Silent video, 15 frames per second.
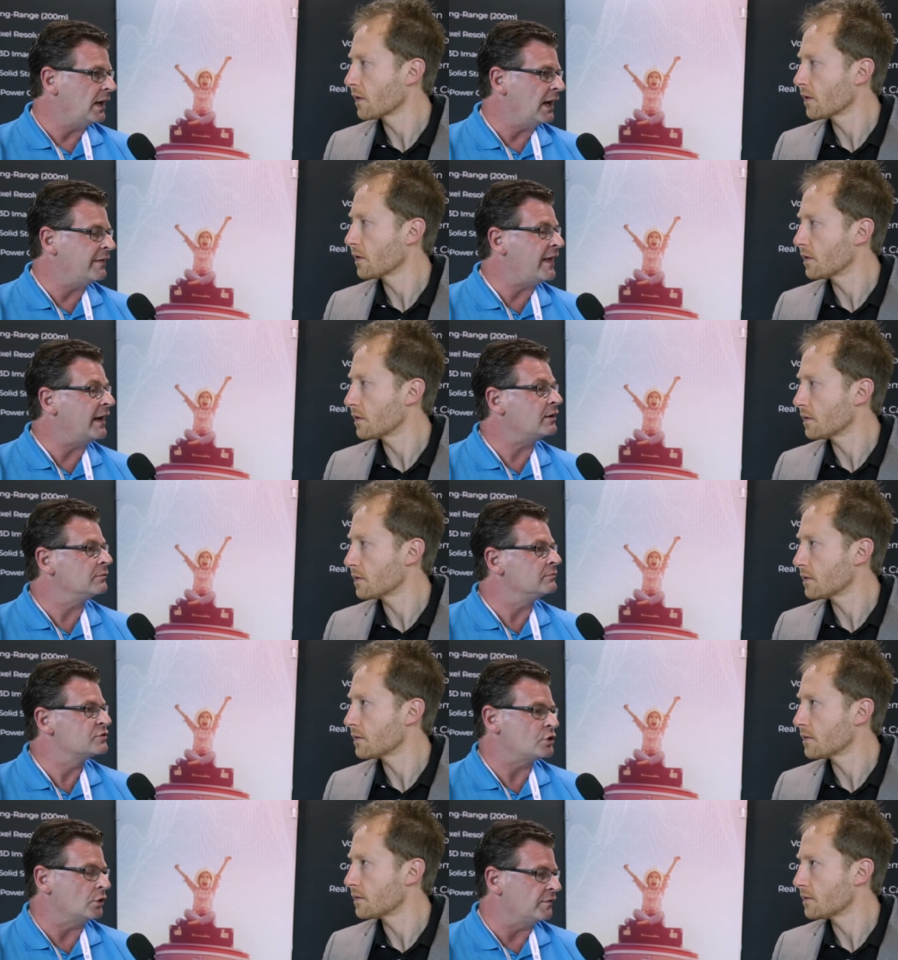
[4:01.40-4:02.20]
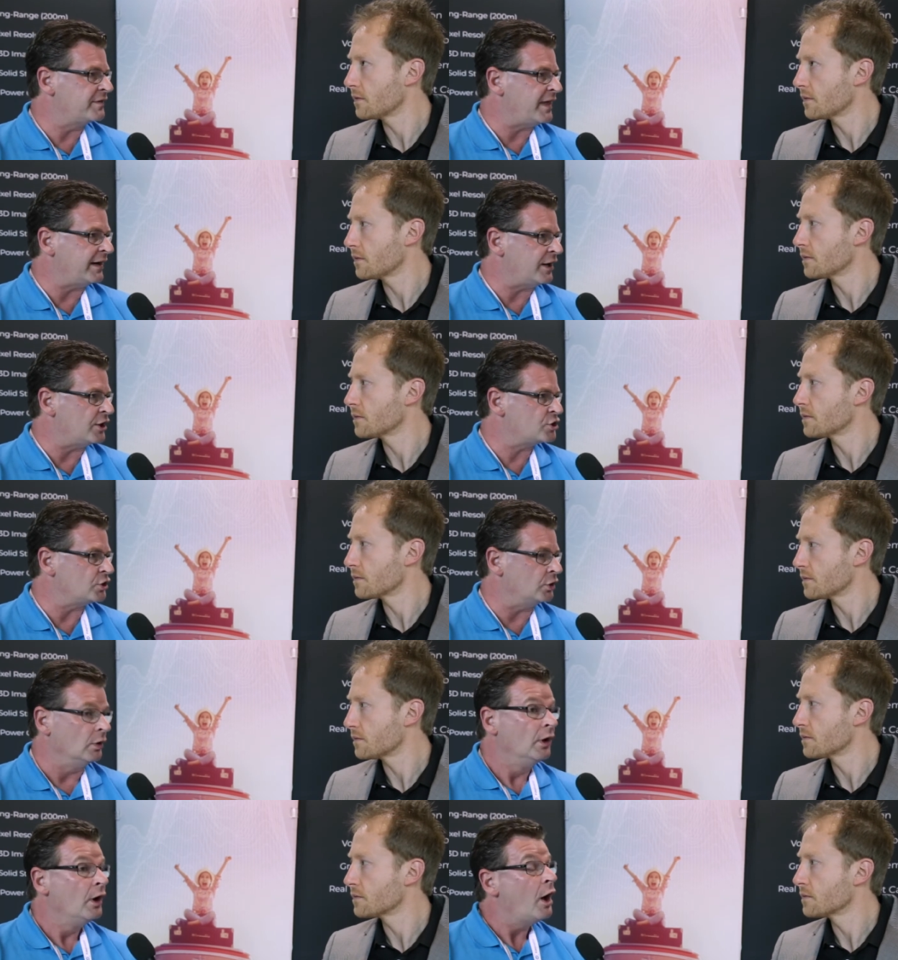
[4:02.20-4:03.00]
Speaker 1: and that can solve that
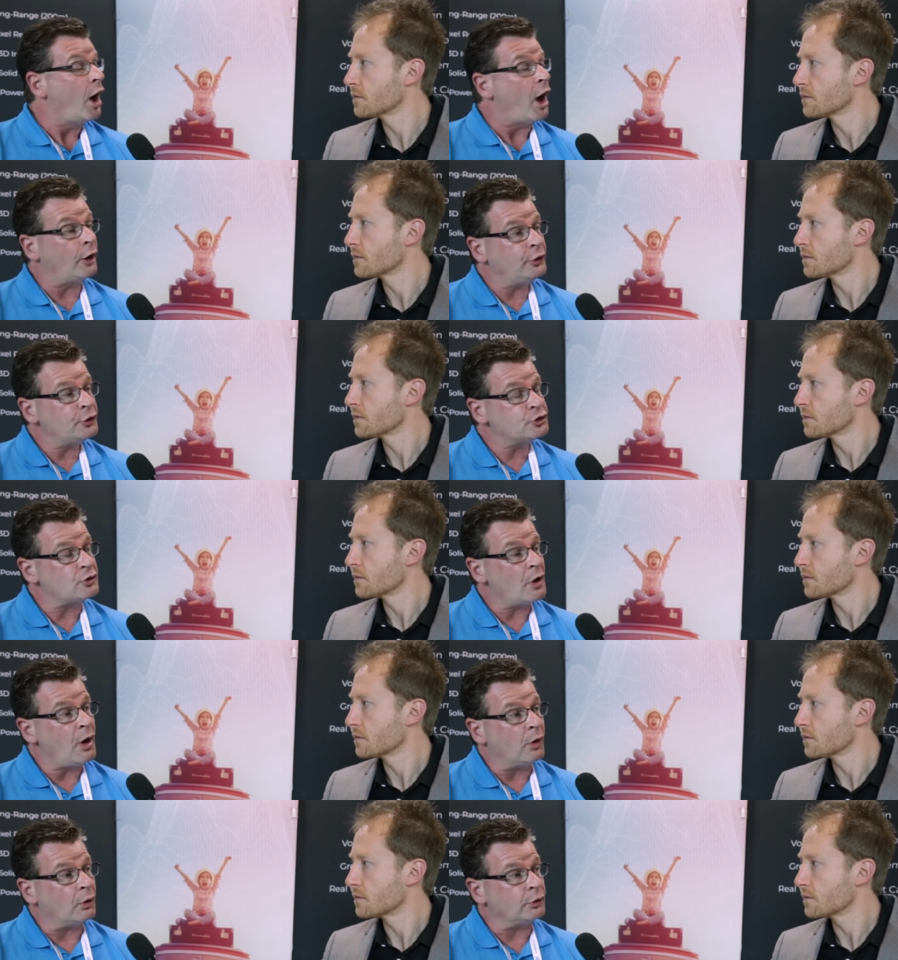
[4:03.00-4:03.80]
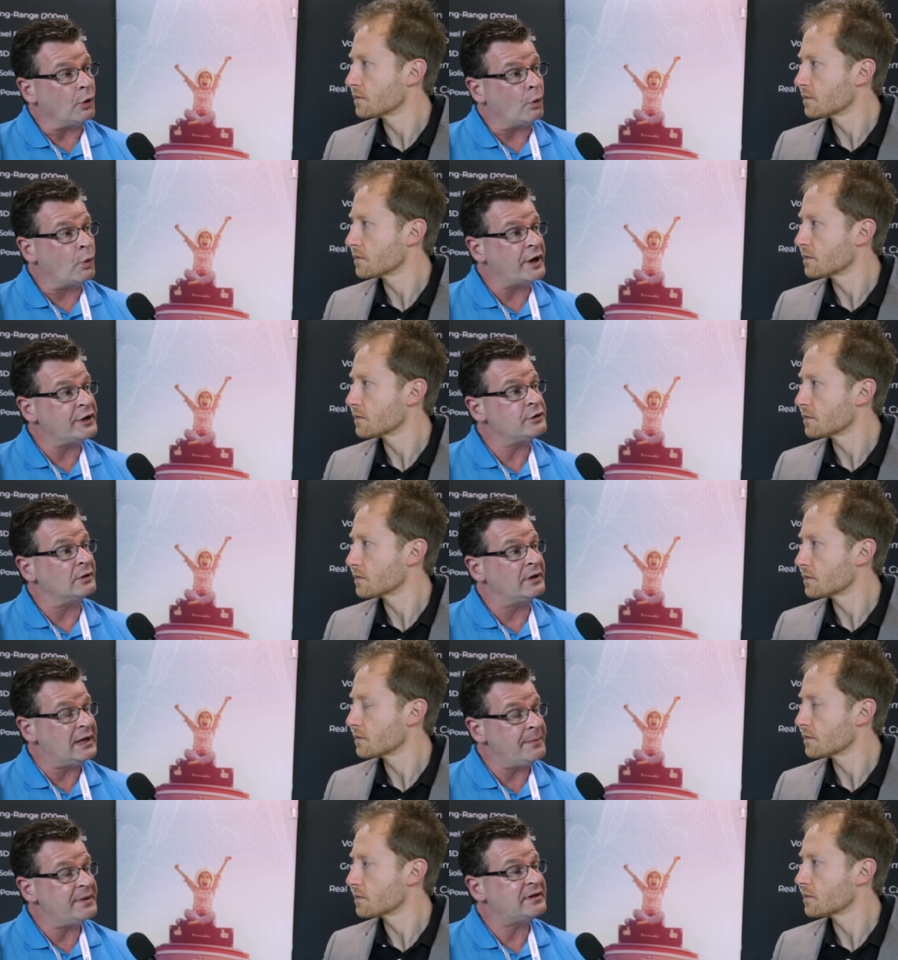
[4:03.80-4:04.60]
issue. On a drone, where you're
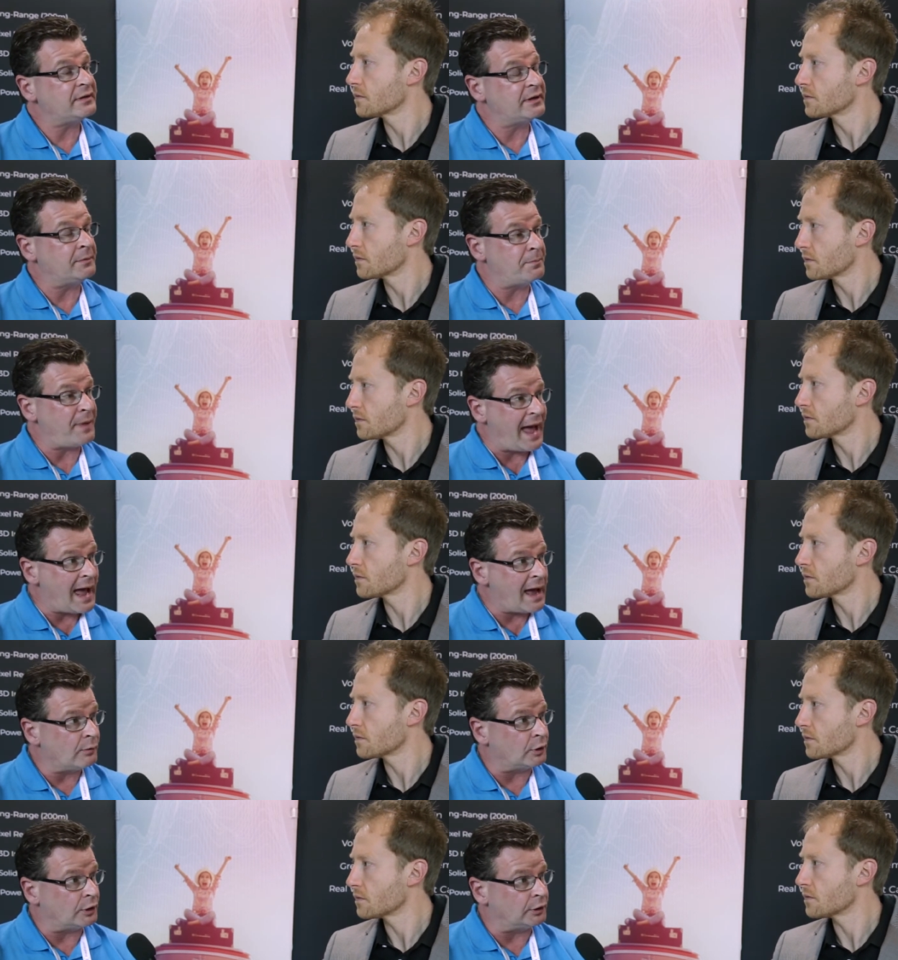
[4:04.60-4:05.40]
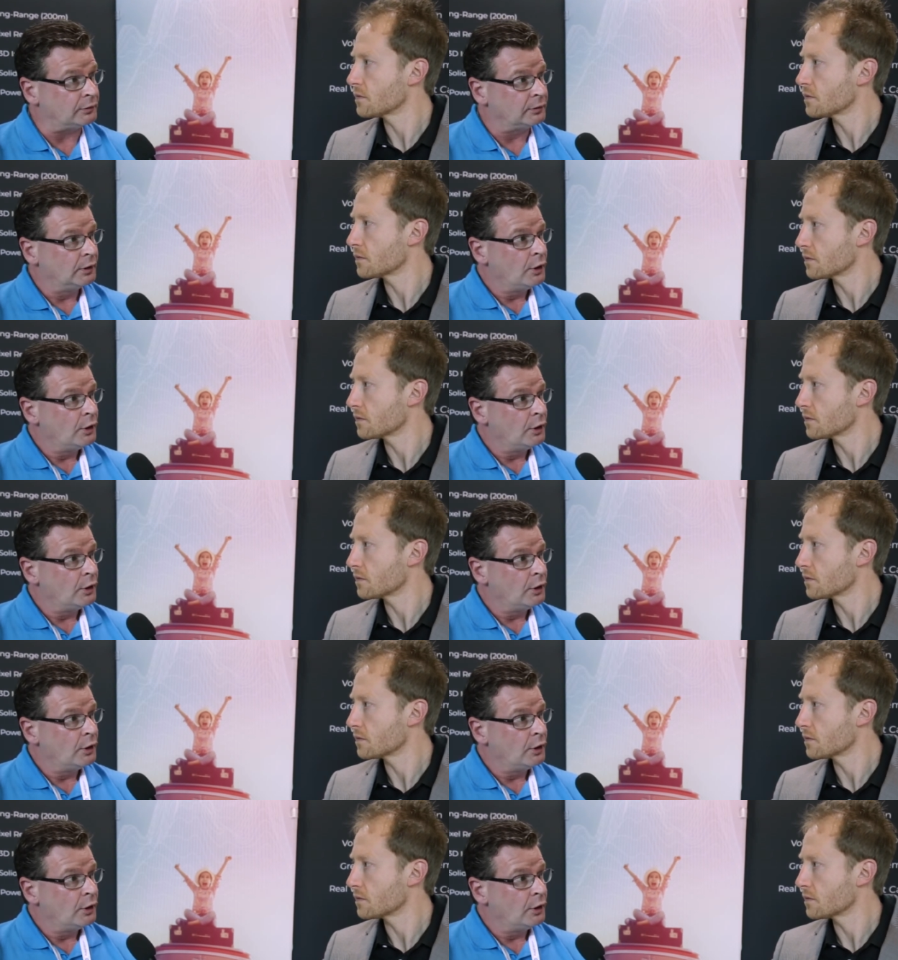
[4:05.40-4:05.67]
limited in power,